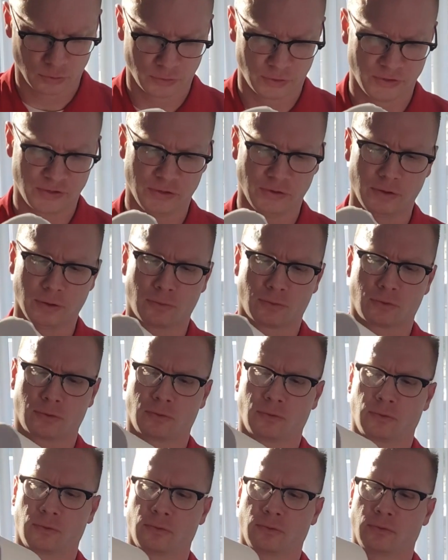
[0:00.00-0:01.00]
This
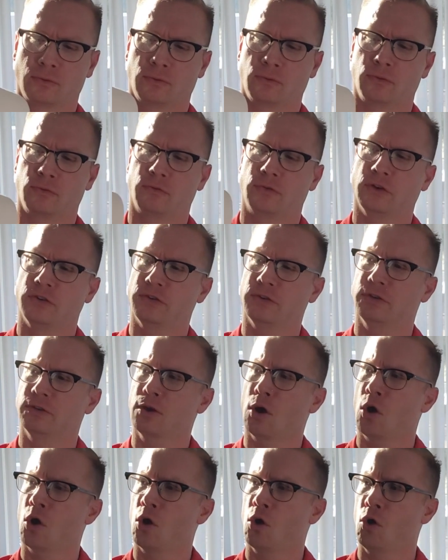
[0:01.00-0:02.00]
is a
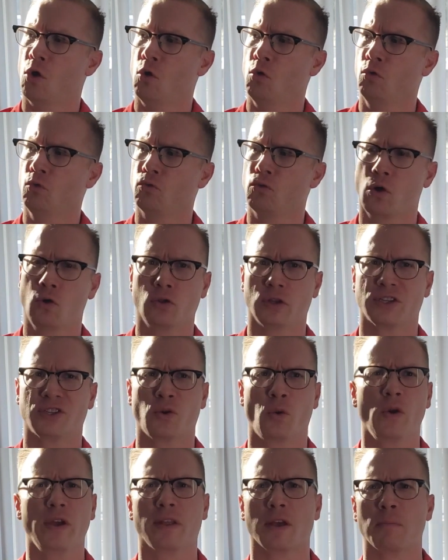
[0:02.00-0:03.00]
whole roll of
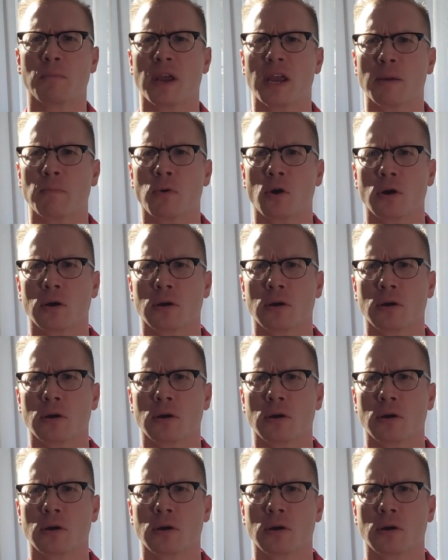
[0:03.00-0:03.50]
toilet paper.